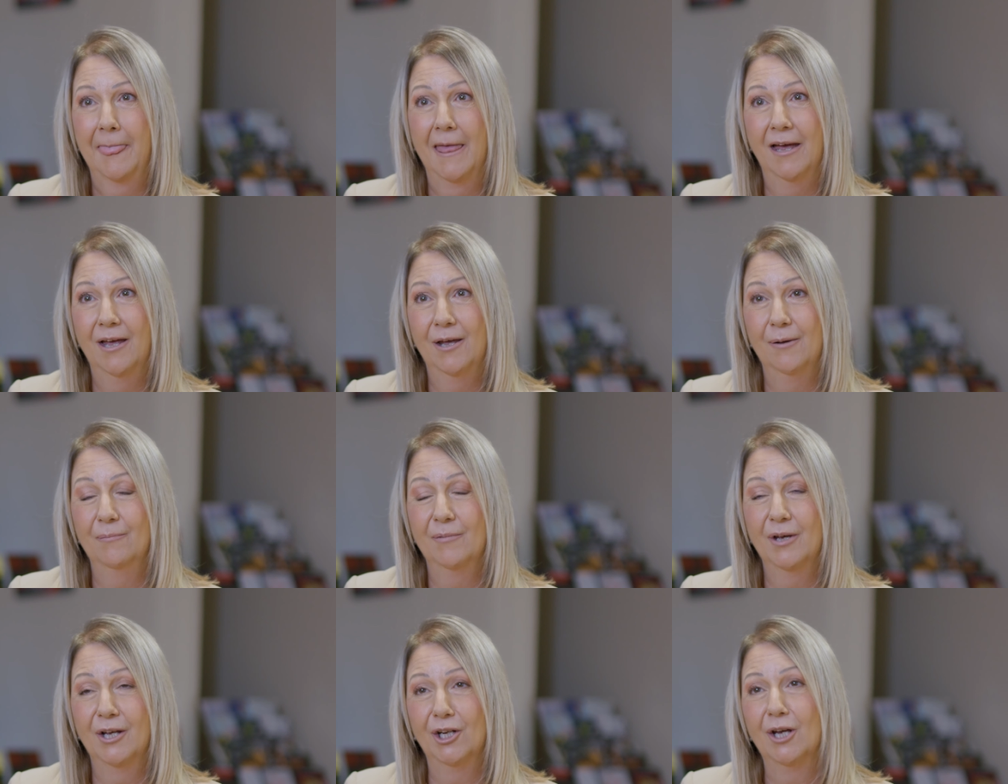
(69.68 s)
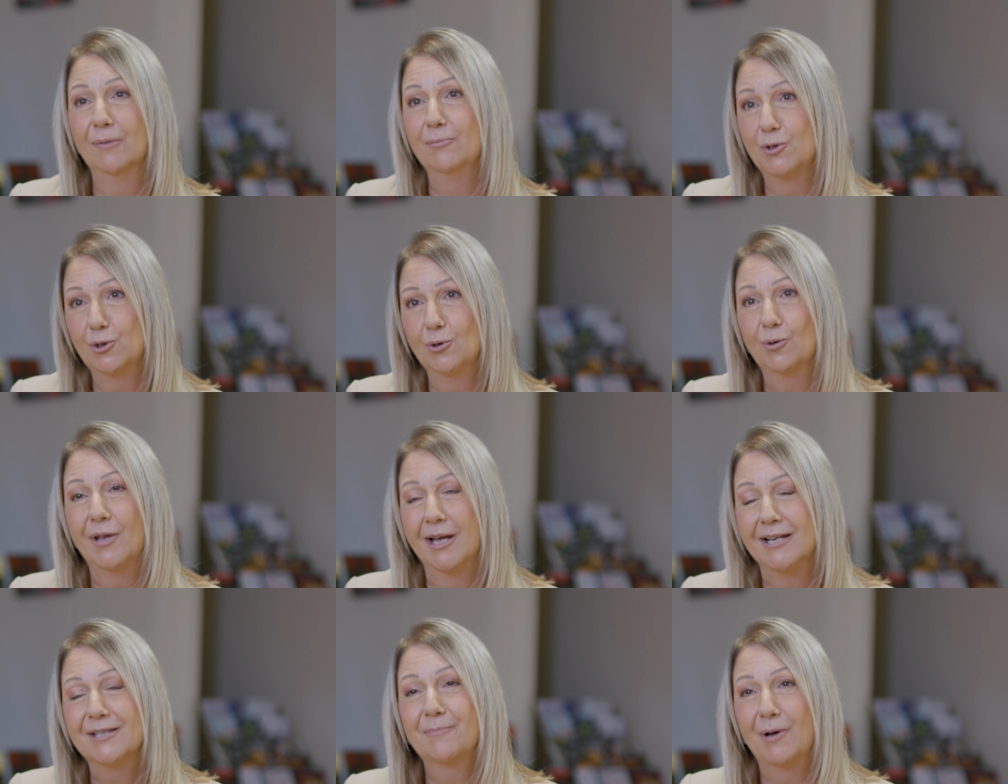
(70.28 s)
Um, and I'm
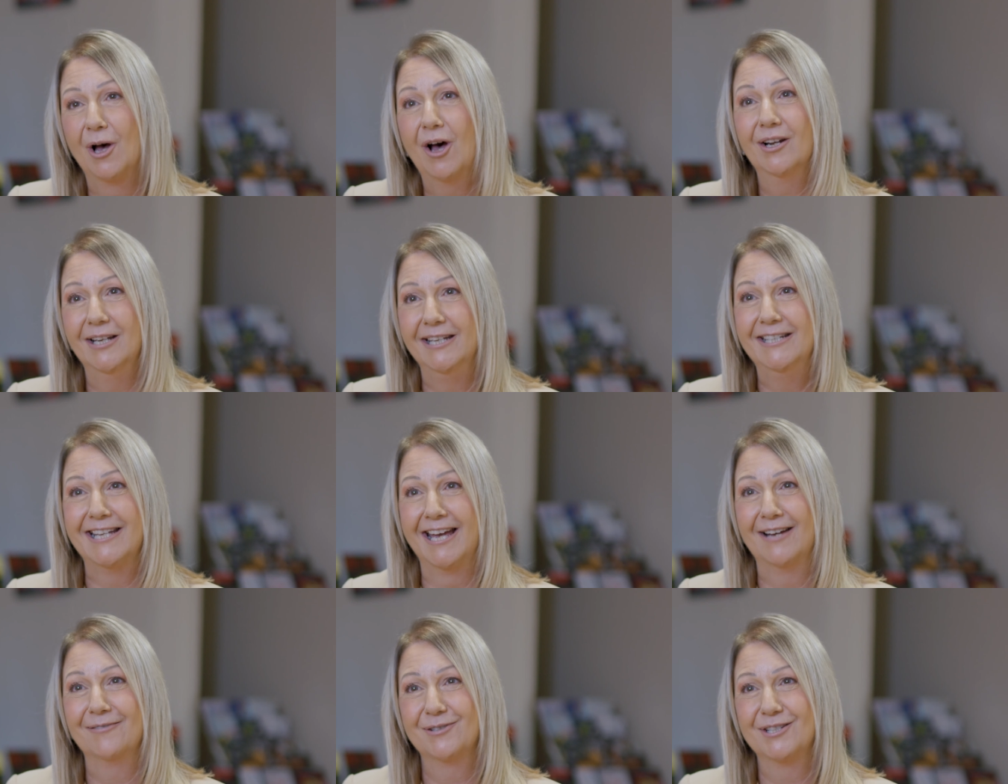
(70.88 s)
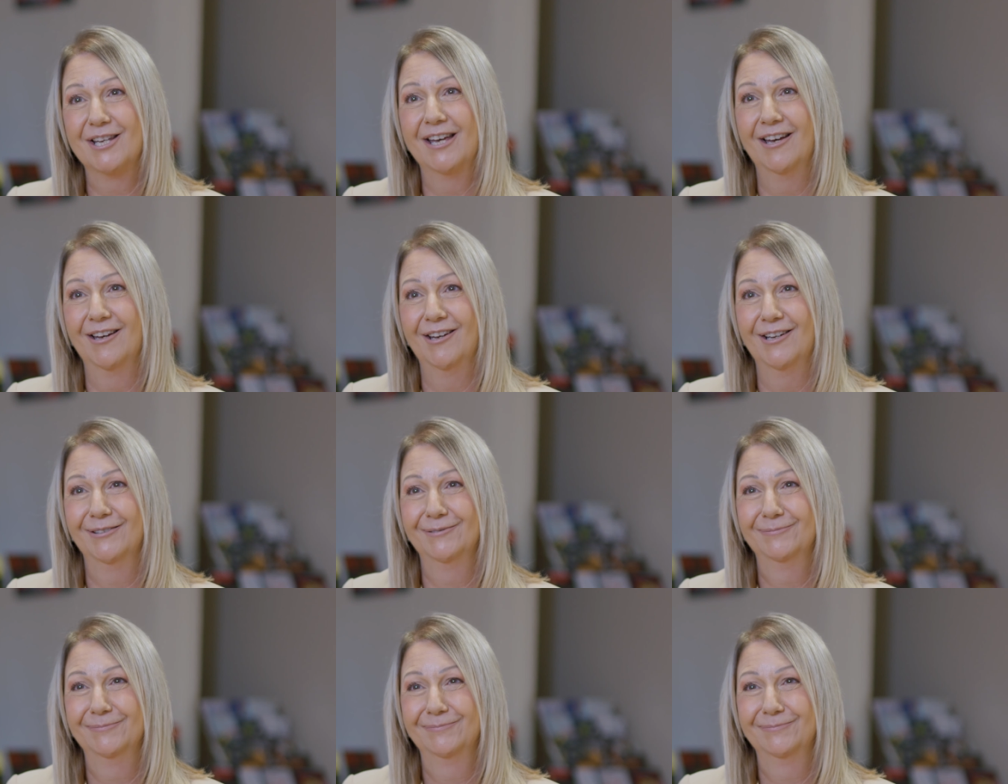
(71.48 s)
sure that's partly down to her.